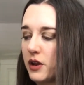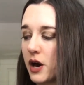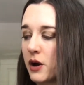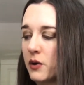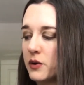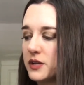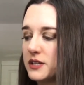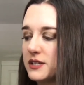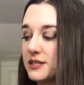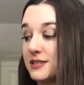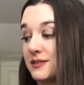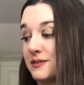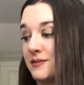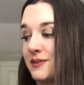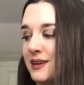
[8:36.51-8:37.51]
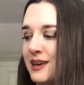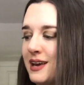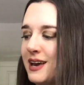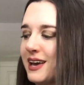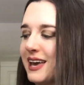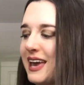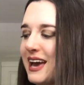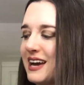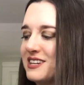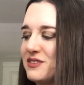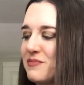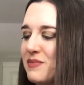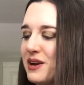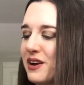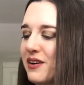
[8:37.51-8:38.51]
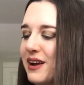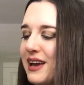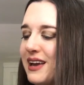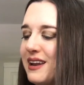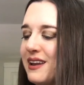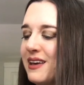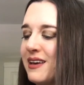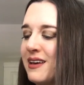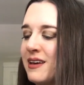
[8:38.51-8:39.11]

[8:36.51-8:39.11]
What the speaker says: notes, cashmere,